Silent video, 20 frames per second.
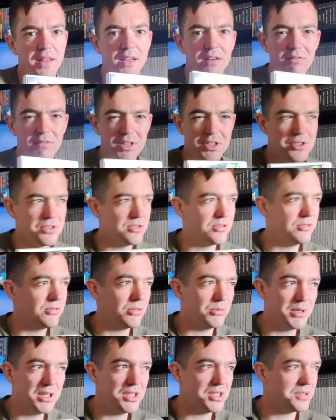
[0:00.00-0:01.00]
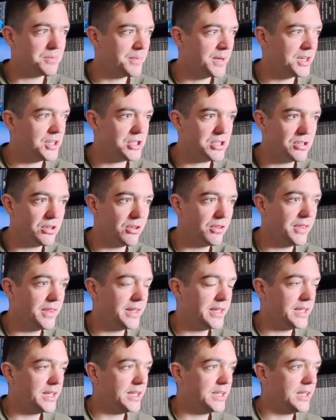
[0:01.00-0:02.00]
the original Luigi's Mansion on
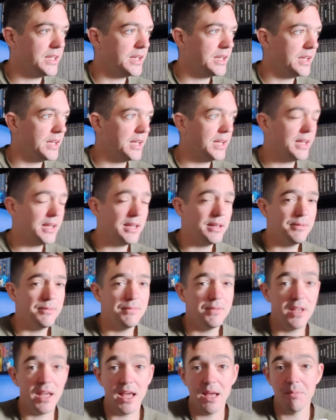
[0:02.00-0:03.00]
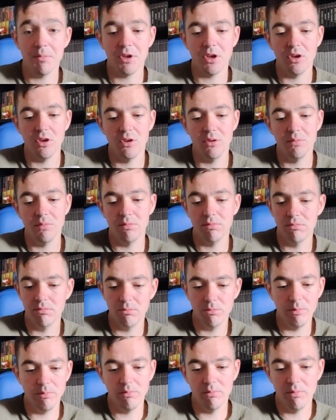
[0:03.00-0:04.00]
the GameCube
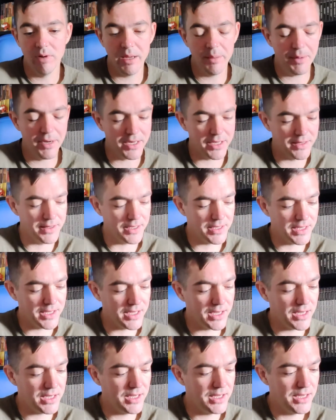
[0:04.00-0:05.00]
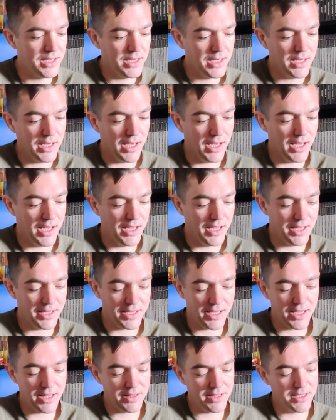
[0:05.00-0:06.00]
way back in the day.
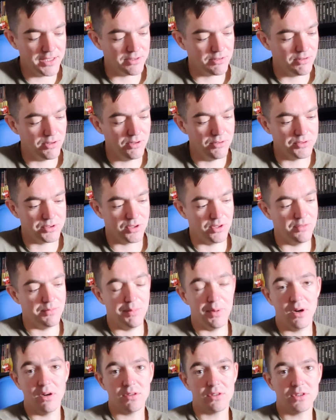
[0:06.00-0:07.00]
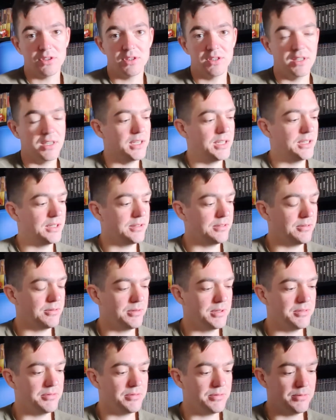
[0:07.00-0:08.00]
Again, these are all sort of boxed
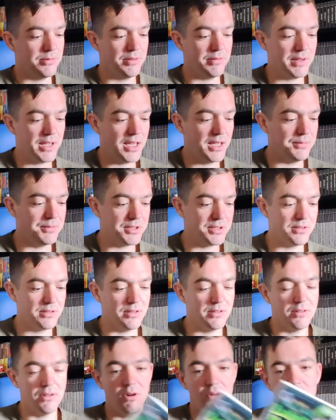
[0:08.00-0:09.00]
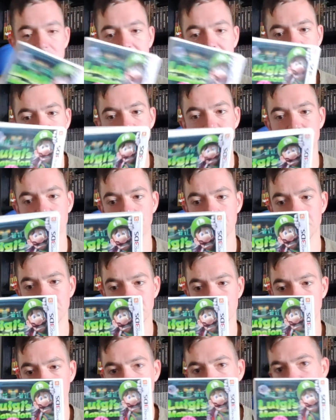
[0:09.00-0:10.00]
with games, all nice and
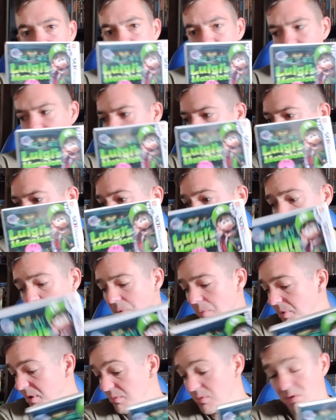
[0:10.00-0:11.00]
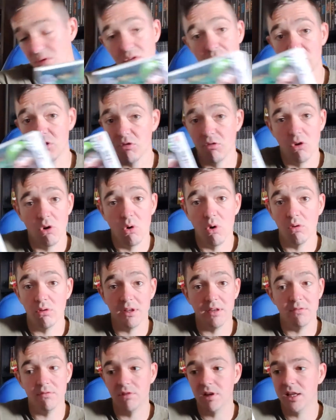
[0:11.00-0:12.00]
complete. I have cleaned them all up a bit. They're all
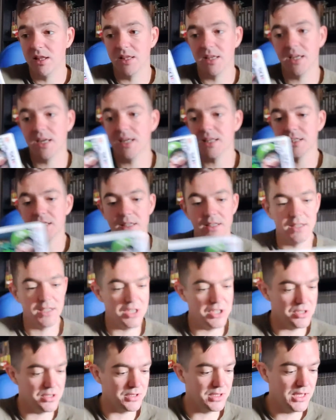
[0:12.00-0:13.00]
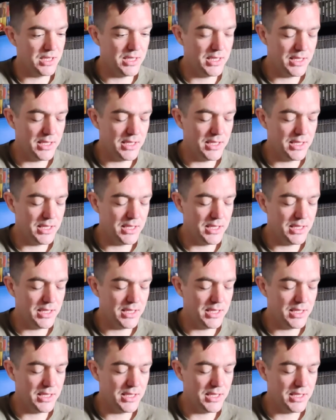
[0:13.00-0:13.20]
in really nice condition.